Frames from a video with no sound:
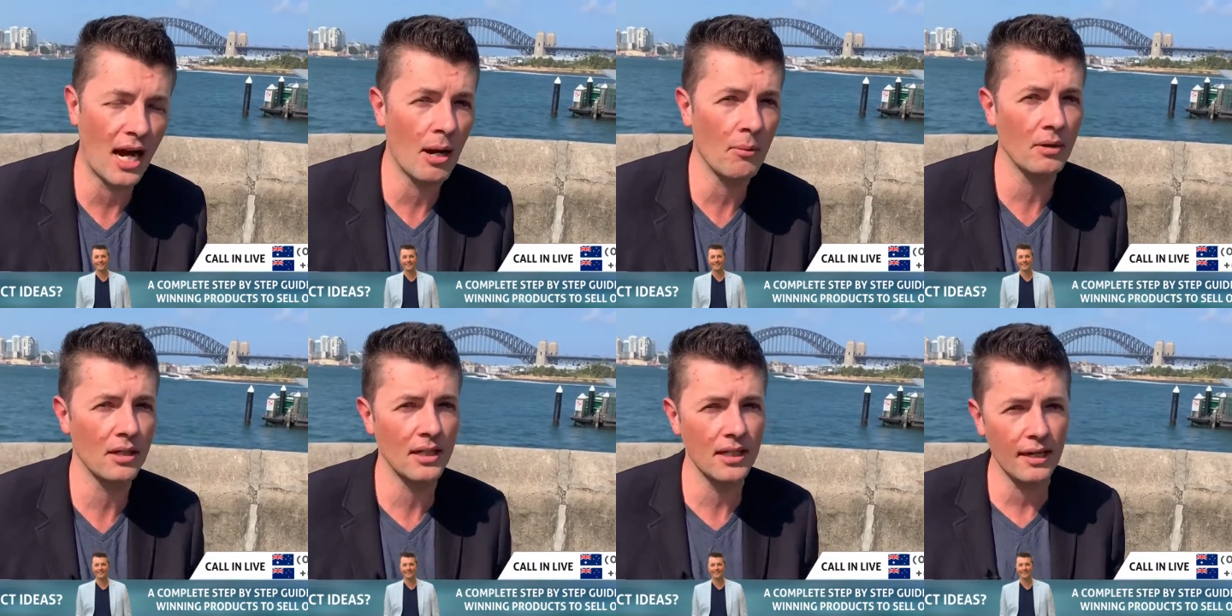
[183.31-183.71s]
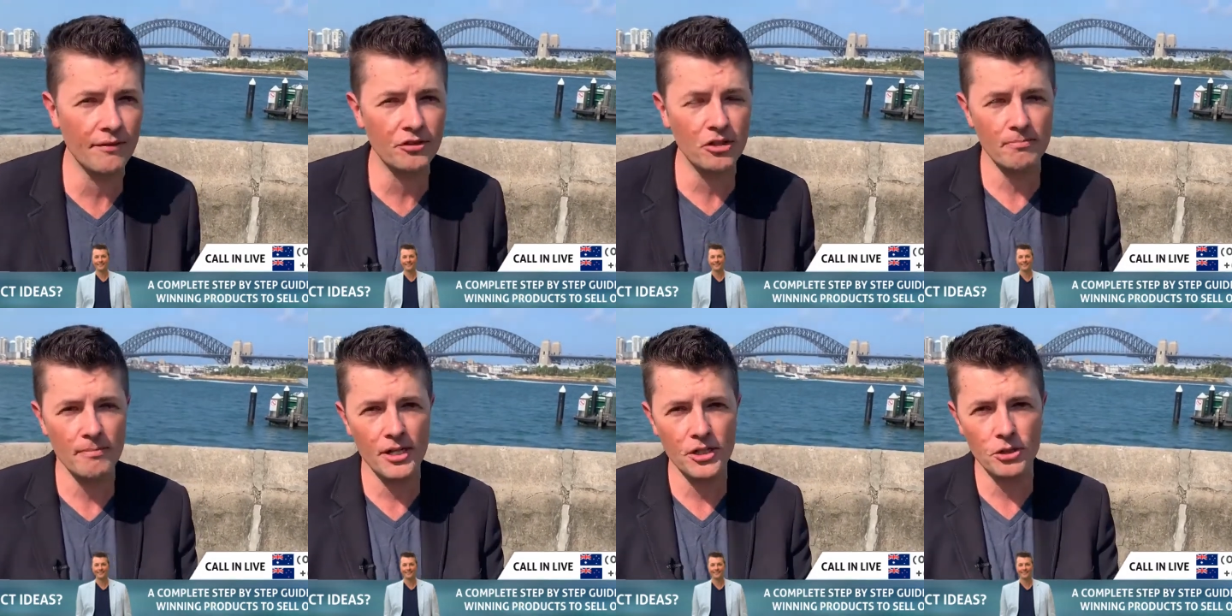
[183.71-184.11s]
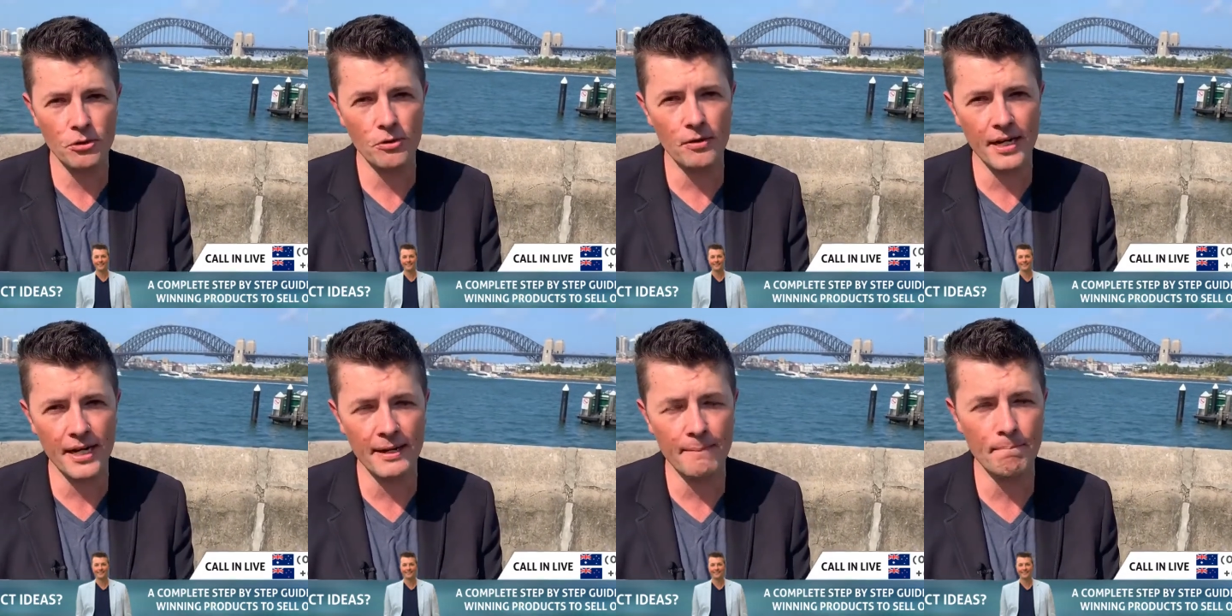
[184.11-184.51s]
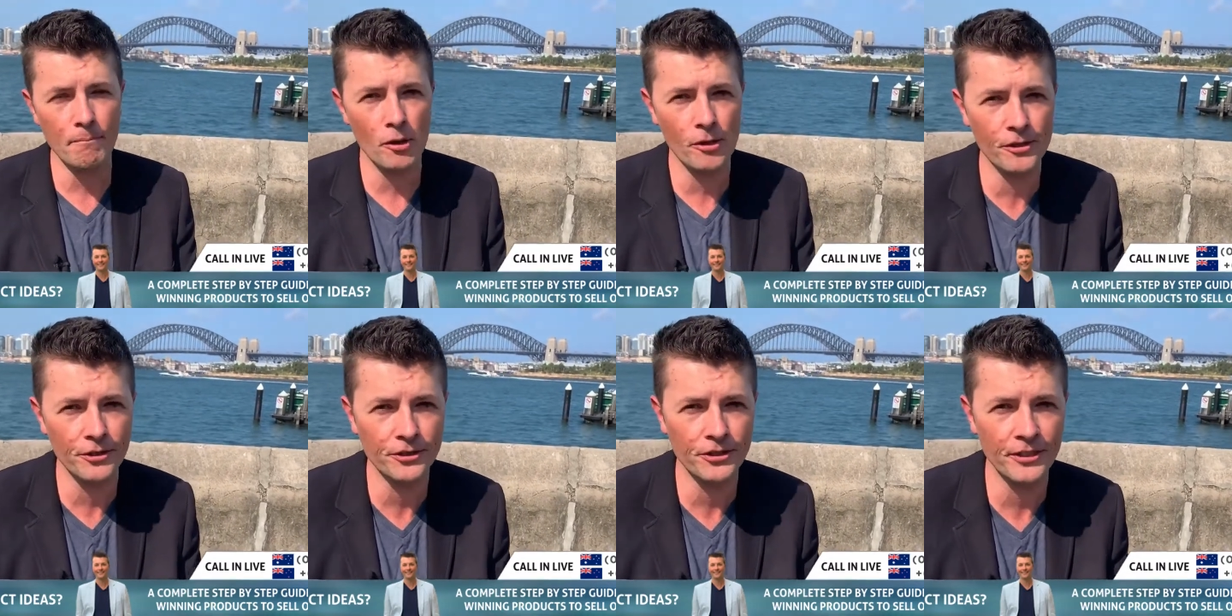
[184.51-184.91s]
I would love to meet you in
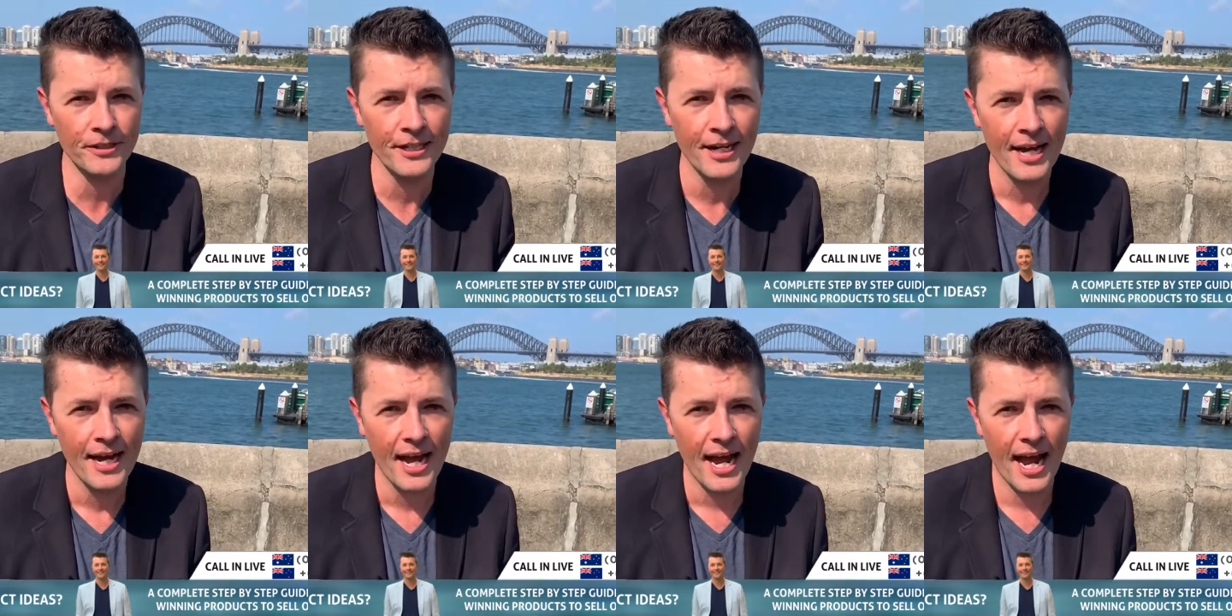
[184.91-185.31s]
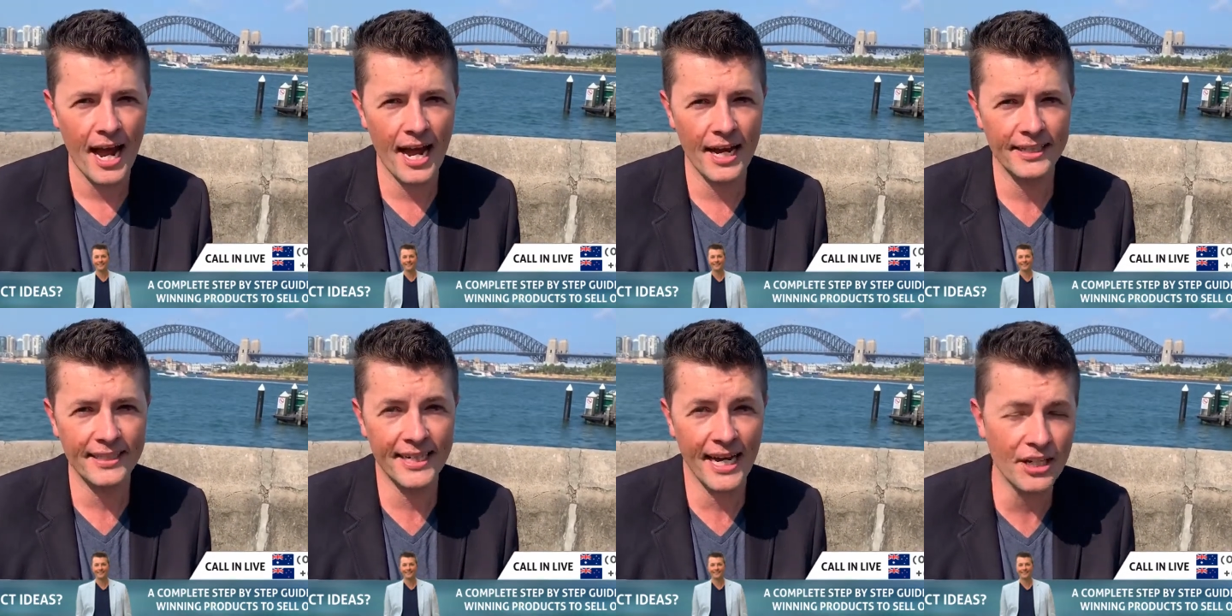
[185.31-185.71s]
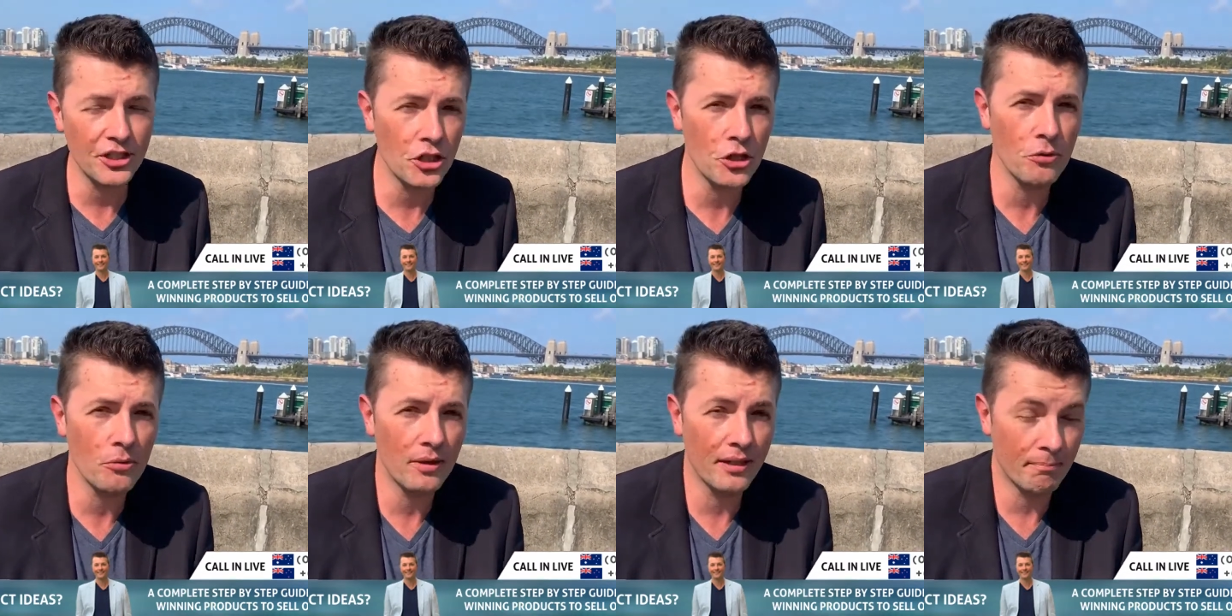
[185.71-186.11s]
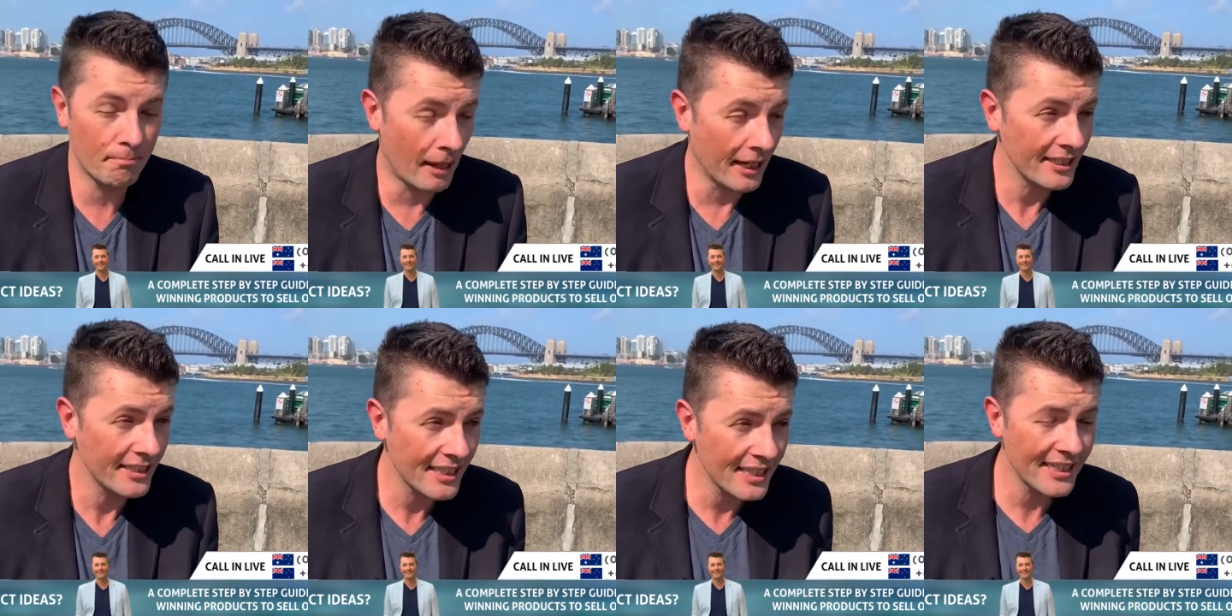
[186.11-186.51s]
person and get you
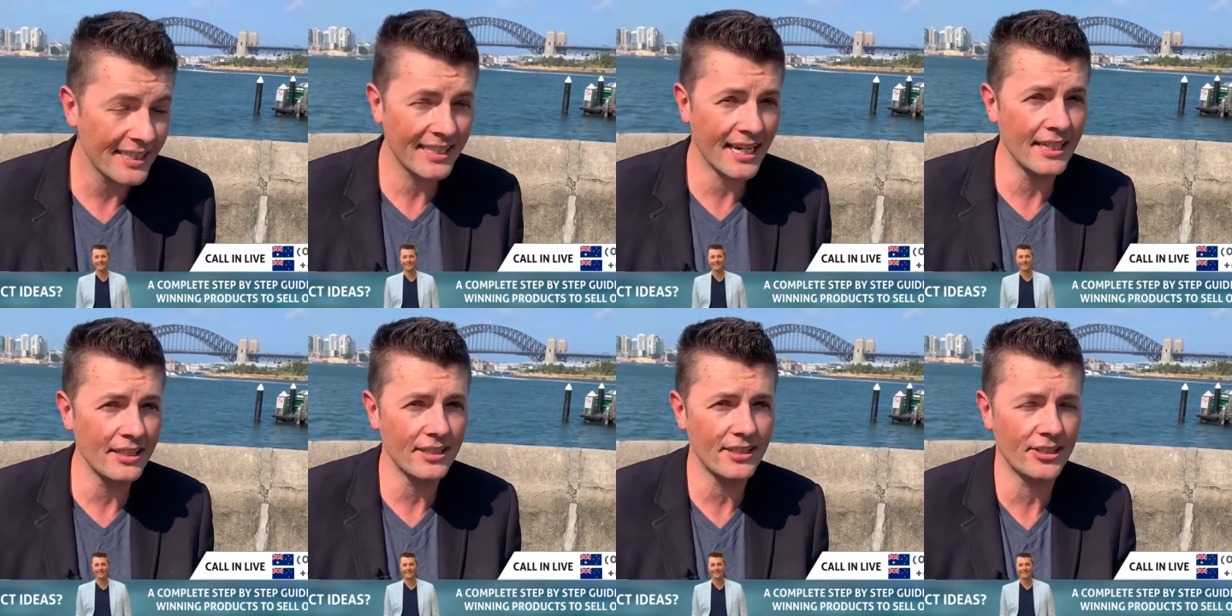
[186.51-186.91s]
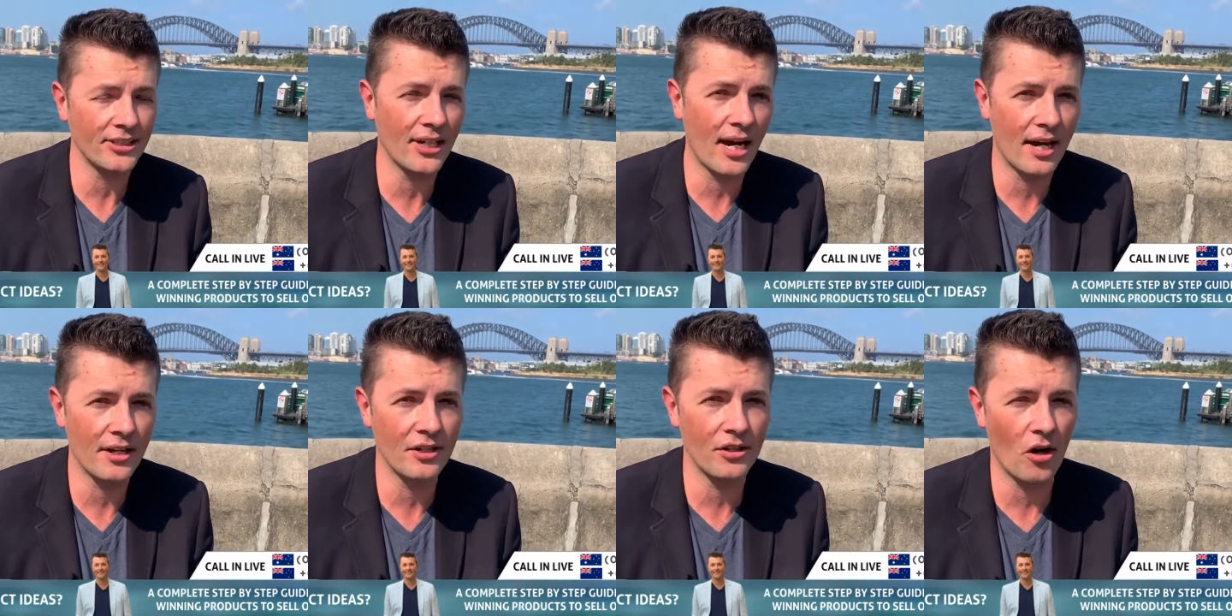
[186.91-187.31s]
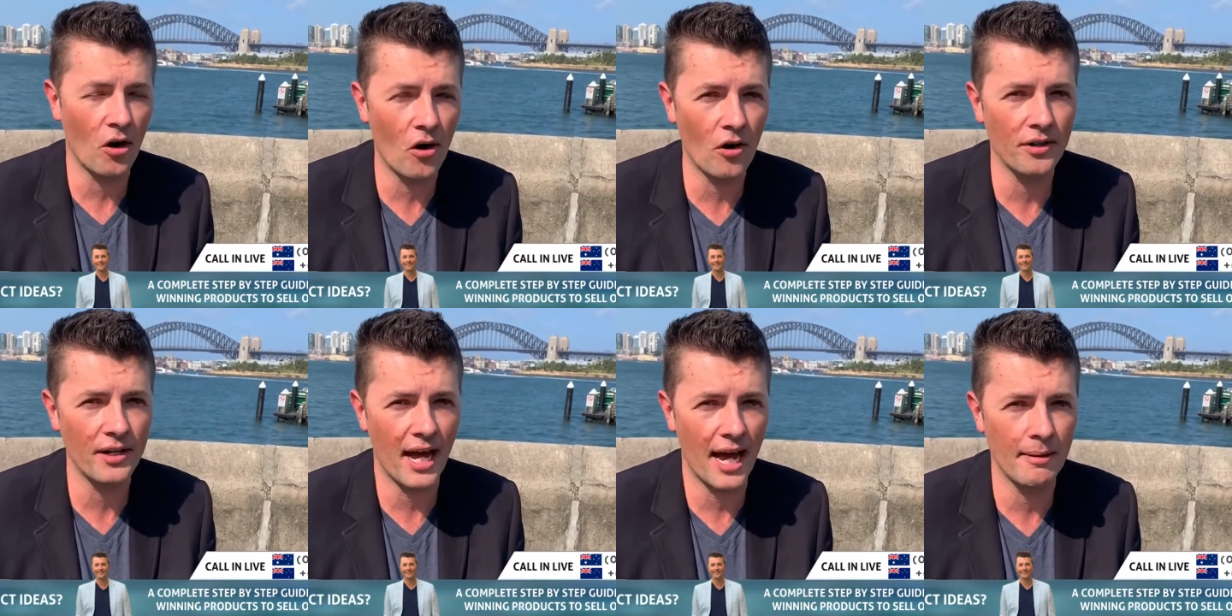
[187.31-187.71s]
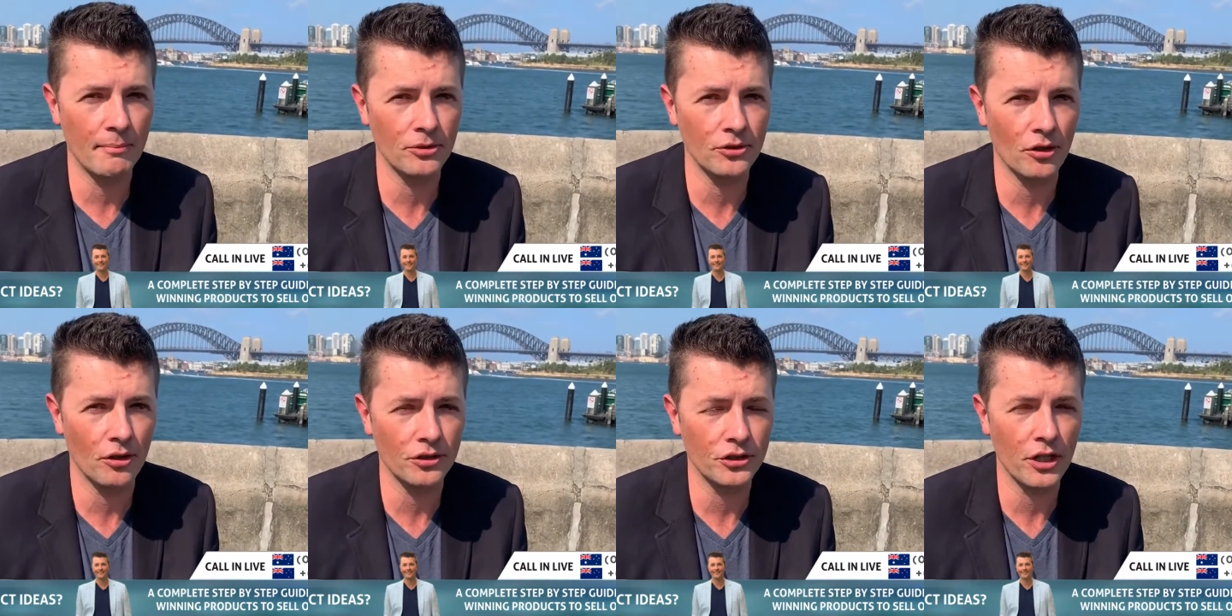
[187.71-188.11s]
started on
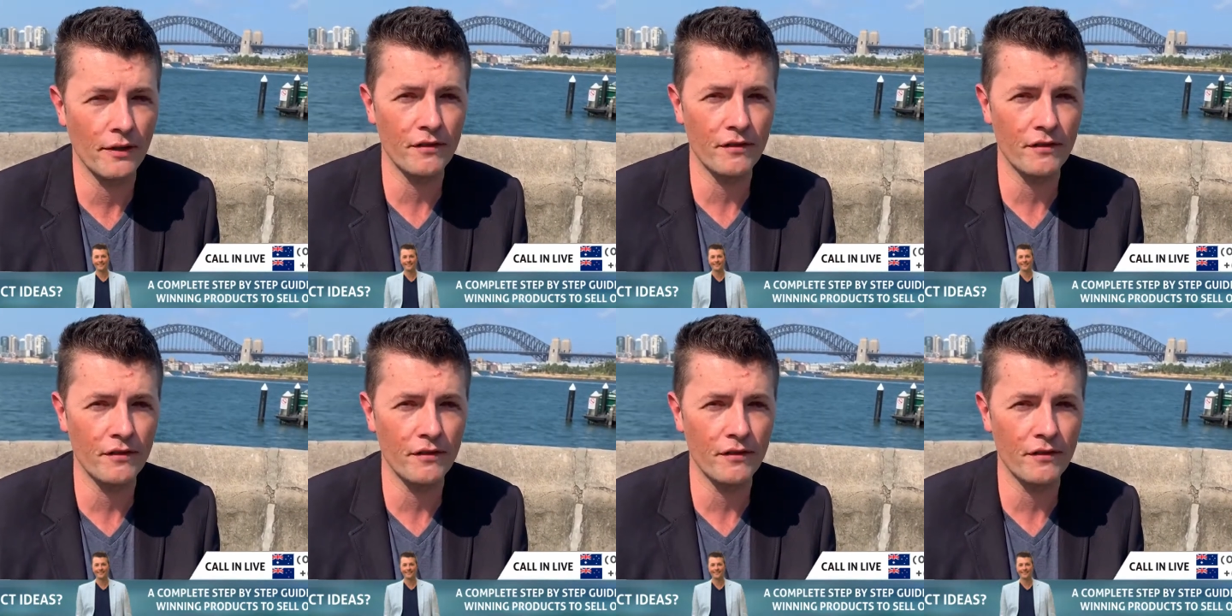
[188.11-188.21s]
Amazon.